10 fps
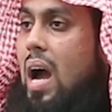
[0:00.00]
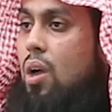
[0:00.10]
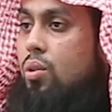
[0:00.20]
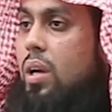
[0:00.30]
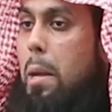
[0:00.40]

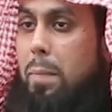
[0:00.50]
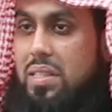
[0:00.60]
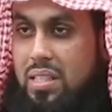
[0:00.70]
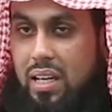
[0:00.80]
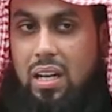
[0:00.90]
out. But
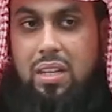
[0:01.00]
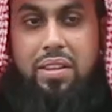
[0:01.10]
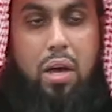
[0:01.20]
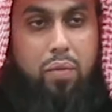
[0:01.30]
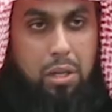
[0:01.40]
still
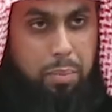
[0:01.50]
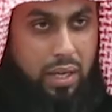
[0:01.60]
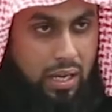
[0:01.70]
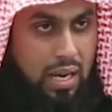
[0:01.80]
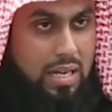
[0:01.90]
there will
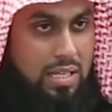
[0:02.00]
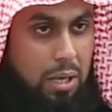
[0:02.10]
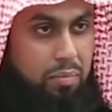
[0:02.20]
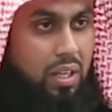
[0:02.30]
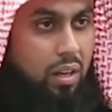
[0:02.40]
be
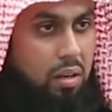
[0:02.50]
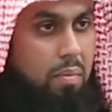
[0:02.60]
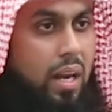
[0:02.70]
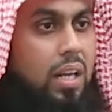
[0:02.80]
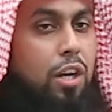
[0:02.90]
something
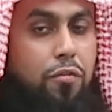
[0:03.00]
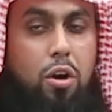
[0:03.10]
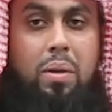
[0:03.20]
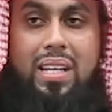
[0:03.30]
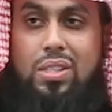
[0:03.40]
remaining
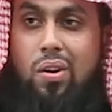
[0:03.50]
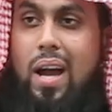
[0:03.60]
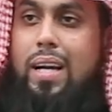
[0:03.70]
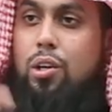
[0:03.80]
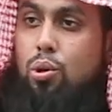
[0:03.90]
from his
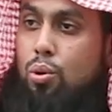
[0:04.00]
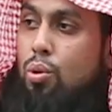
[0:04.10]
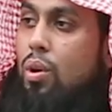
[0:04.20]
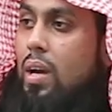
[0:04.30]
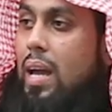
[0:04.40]
right
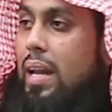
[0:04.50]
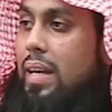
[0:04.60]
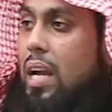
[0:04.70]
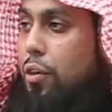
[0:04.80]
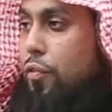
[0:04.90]
to
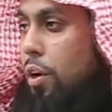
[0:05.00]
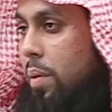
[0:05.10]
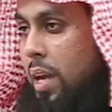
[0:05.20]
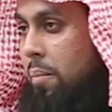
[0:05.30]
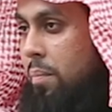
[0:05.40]
take from
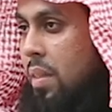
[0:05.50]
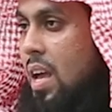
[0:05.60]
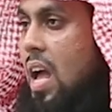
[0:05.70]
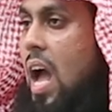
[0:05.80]
him.